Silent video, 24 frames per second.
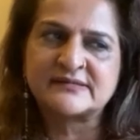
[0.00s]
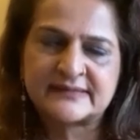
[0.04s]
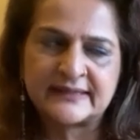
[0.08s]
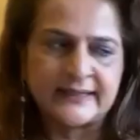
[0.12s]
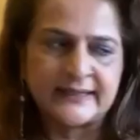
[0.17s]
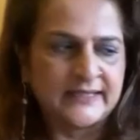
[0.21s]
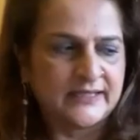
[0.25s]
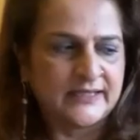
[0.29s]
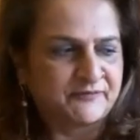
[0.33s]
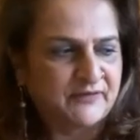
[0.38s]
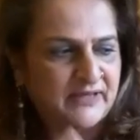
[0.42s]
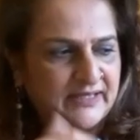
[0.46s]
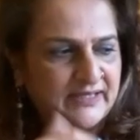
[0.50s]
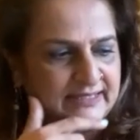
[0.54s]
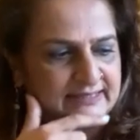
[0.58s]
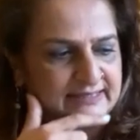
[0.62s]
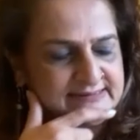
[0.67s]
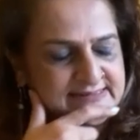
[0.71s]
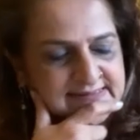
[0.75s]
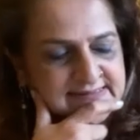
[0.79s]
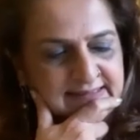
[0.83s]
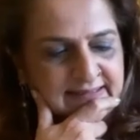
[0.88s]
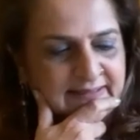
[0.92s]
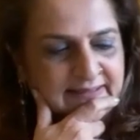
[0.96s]
thing, if I can
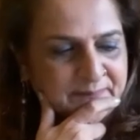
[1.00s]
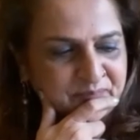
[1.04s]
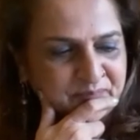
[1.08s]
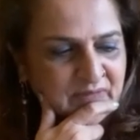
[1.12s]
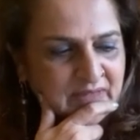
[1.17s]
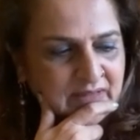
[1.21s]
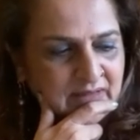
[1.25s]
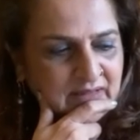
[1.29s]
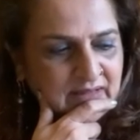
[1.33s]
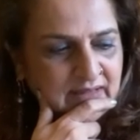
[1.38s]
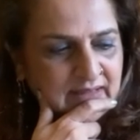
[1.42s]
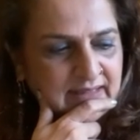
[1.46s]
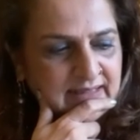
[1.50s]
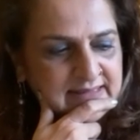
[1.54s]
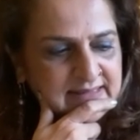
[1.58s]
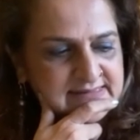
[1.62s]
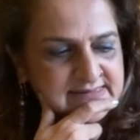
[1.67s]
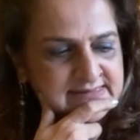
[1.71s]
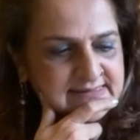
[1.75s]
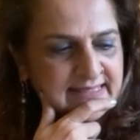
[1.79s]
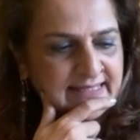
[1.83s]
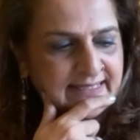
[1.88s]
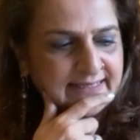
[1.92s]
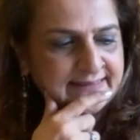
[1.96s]
say,
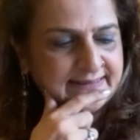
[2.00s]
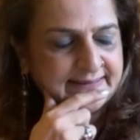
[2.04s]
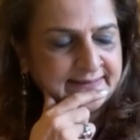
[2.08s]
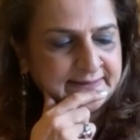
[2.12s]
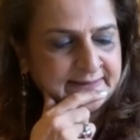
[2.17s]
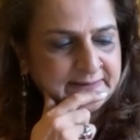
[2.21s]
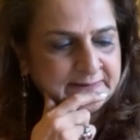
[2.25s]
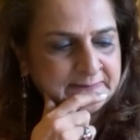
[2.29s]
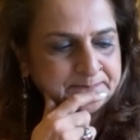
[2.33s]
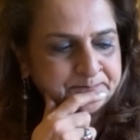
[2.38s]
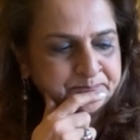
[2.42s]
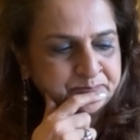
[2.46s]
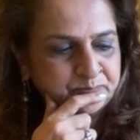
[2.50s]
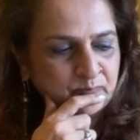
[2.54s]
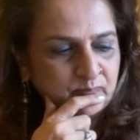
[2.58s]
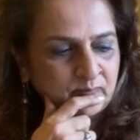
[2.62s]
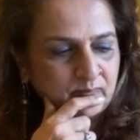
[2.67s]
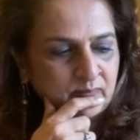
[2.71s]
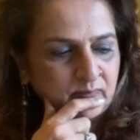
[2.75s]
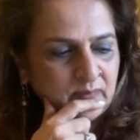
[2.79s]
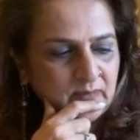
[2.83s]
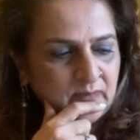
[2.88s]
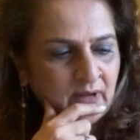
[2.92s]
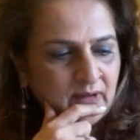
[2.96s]
is that,
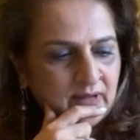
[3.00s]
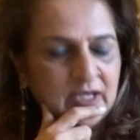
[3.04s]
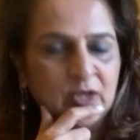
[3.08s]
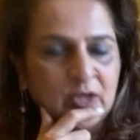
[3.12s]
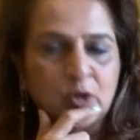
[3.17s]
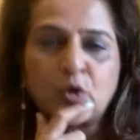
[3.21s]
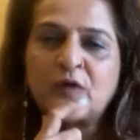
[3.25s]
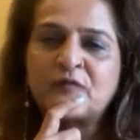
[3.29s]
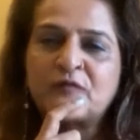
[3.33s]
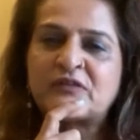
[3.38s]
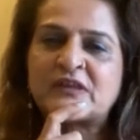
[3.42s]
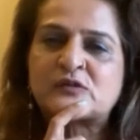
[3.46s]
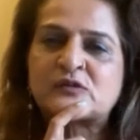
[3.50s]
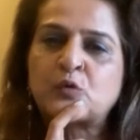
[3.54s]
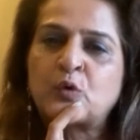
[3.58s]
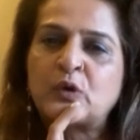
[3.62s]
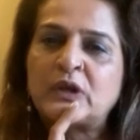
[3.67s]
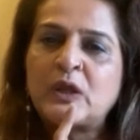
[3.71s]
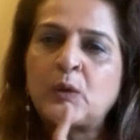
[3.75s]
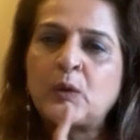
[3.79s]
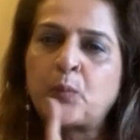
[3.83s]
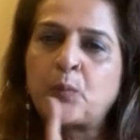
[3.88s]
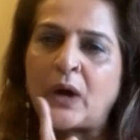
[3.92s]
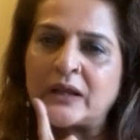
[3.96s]
if there's
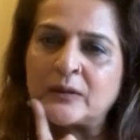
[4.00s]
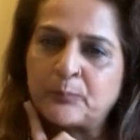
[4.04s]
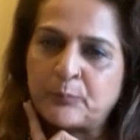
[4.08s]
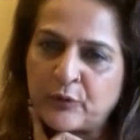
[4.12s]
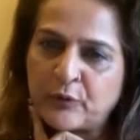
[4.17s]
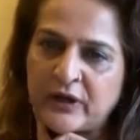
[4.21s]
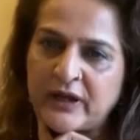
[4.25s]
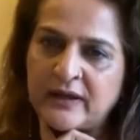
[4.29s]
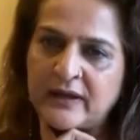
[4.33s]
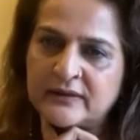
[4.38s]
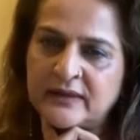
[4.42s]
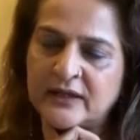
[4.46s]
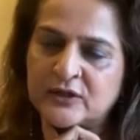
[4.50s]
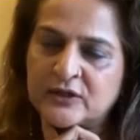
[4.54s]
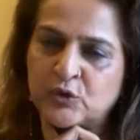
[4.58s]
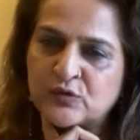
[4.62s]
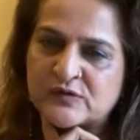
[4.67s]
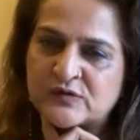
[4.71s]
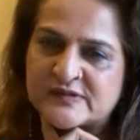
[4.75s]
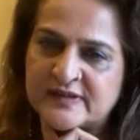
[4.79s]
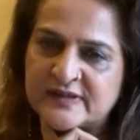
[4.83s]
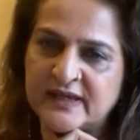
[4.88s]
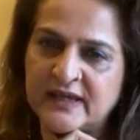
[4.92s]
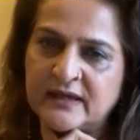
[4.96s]
only one prayer that you
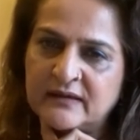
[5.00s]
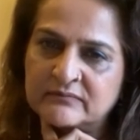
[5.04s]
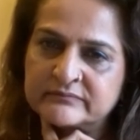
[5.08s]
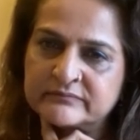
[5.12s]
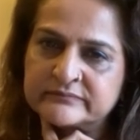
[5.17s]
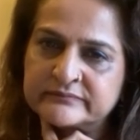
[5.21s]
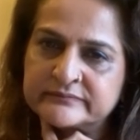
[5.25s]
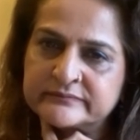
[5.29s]
say,